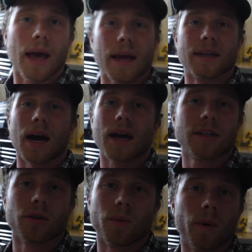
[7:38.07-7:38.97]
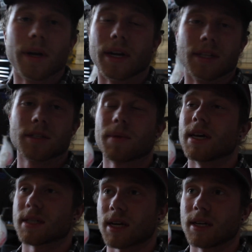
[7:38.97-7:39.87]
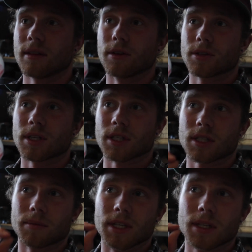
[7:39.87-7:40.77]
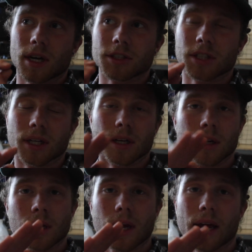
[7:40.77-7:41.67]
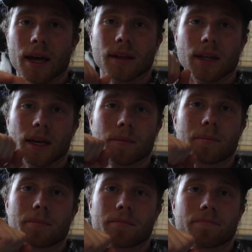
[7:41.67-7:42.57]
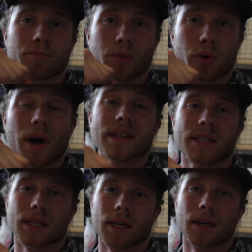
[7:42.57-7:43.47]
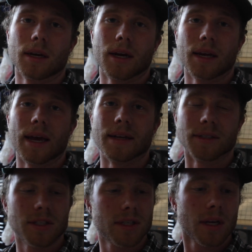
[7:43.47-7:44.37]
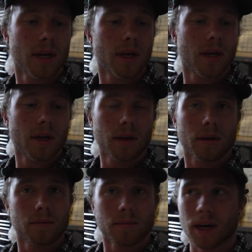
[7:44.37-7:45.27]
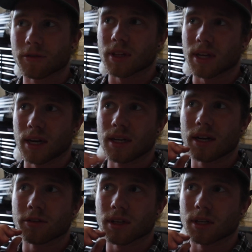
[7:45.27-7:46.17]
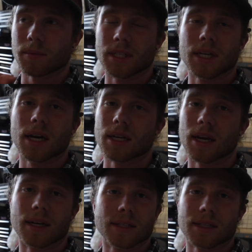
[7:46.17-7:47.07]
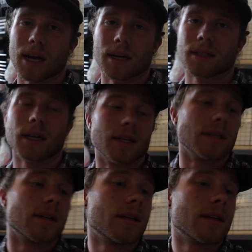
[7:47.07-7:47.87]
And I don't want any space. I need those things to be touching and like pressing against everything. I need everything to be tight, and it's not tight.